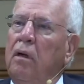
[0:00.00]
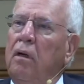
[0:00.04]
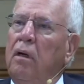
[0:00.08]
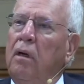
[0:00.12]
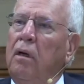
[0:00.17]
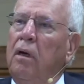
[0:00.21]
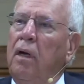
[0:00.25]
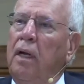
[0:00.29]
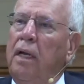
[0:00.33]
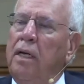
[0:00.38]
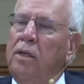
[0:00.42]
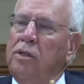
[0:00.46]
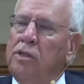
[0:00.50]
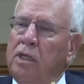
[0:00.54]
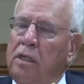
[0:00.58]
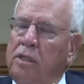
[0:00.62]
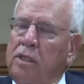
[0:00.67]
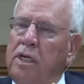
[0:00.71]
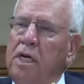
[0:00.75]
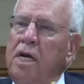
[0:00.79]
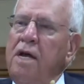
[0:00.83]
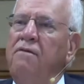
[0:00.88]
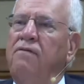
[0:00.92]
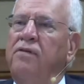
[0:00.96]
and lend
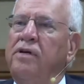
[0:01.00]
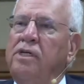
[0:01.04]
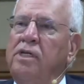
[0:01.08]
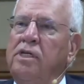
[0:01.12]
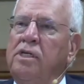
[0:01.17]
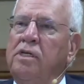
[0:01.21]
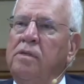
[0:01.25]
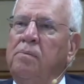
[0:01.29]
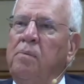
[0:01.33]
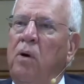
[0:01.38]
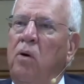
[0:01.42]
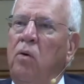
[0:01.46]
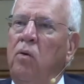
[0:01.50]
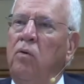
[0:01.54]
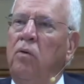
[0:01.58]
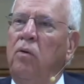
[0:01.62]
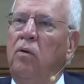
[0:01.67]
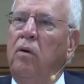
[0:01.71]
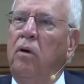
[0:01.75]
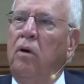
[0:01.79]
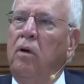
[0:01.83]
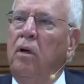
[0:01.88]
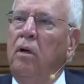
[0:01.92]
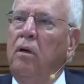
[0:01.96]
such emphasis upon
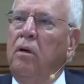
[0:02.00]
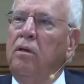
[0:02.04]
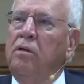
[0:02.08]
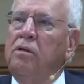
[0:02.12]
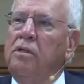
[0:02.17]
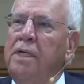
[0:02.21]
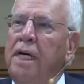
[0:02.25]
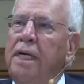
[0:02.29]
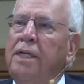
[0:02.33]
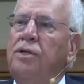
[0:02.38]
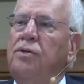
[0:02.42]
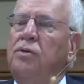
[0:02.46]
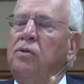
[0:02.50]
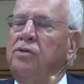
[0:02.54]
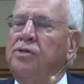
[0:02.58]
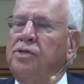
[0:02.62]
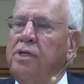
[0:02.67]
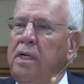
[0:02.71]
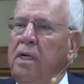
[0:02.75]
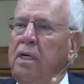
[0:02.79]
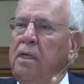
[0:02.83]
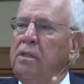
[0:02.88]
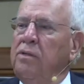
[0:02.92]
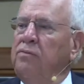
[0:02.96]
sexual
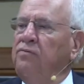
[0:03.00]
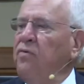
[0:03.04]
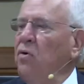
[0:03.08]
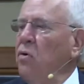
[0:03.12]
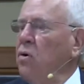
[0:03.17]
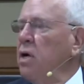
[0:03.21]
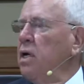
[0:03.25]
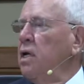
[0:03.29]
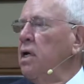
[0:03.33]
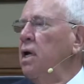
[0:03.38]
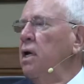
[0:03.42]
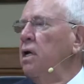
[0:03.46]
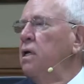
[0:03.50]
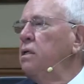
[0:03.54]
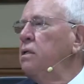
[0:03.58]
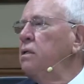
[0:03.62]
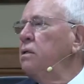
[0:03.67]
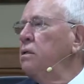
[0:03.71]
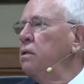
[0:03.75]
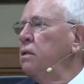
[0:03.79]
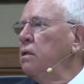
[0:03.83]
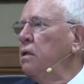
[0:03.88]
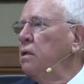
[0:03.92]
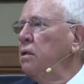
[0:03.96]
sins, fornication,